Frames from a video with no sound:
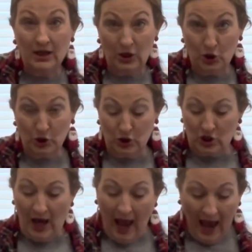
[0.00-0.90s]
your
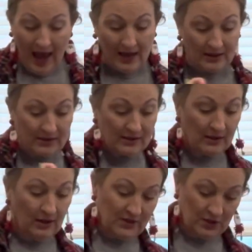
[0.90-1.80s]
Chex
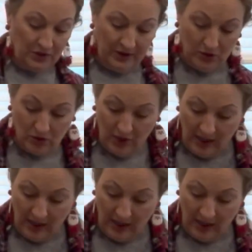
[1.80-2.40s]
cereal,